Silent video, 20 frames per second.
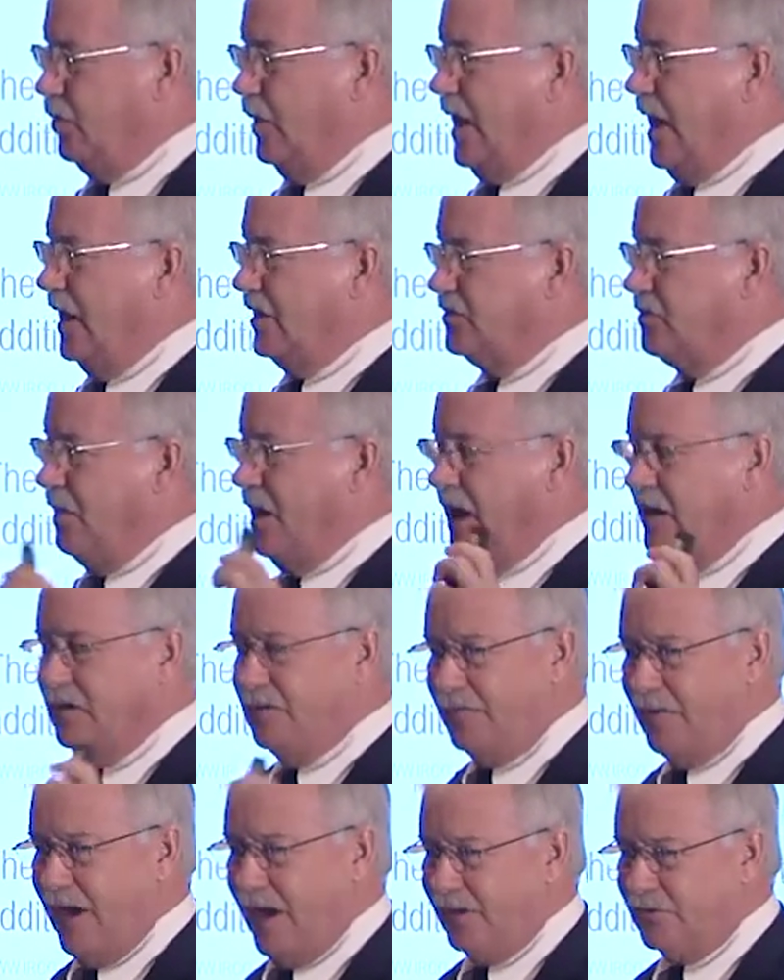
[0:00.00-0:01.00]
We ask
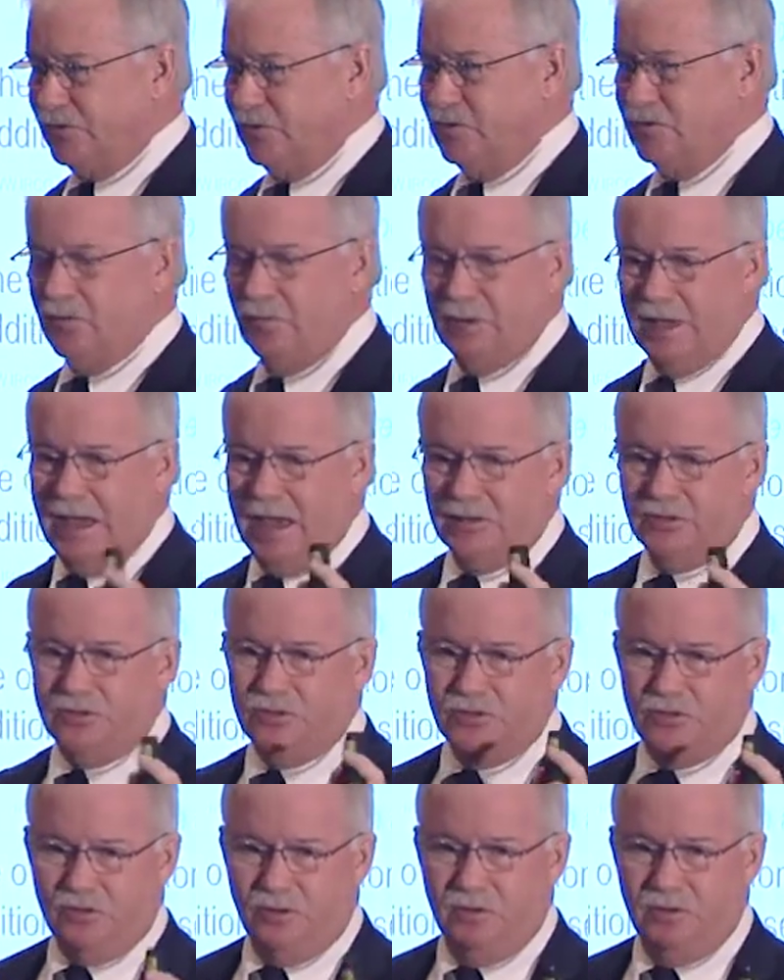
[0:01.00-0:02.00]
manufacturers and we ask
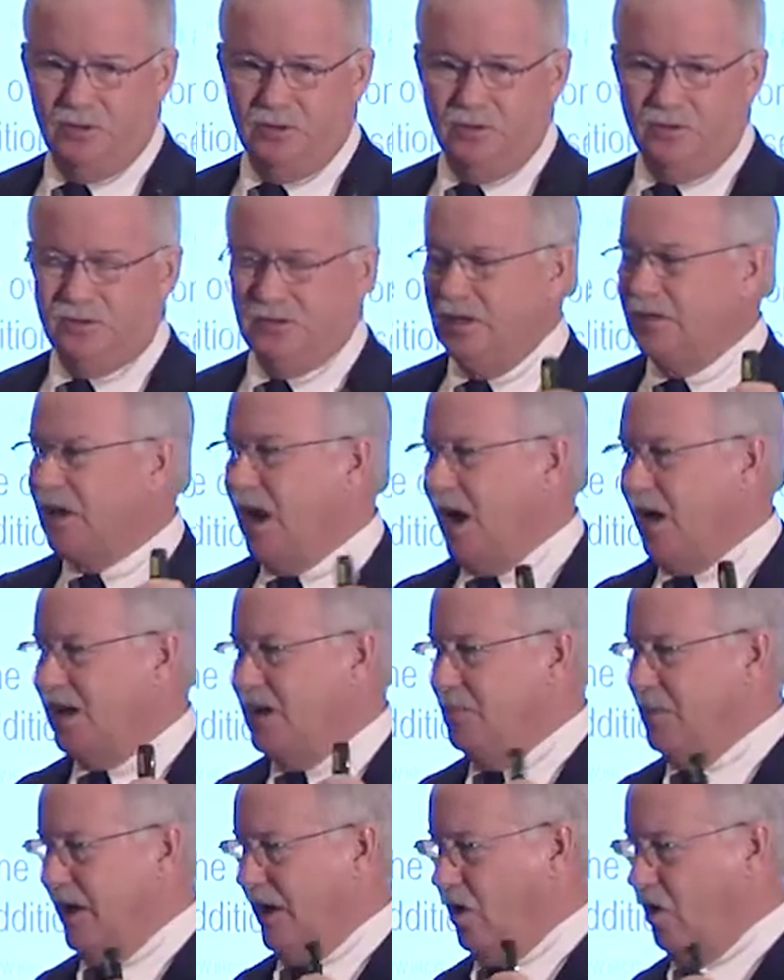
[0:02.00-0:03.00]
distributors to
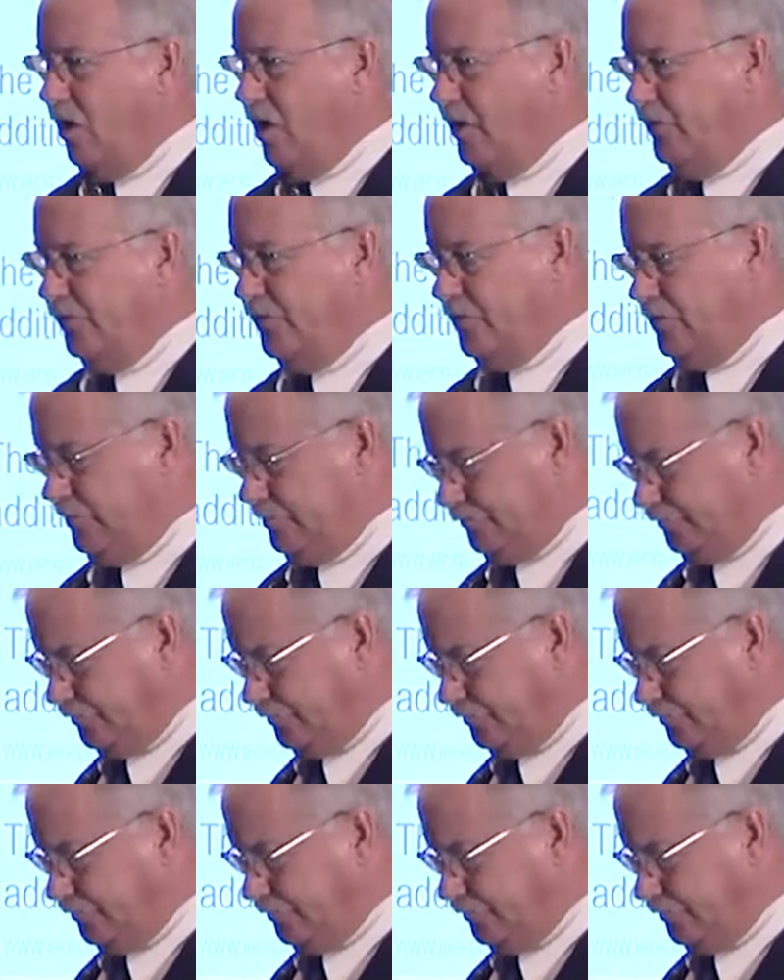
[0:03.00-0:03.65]
document costs.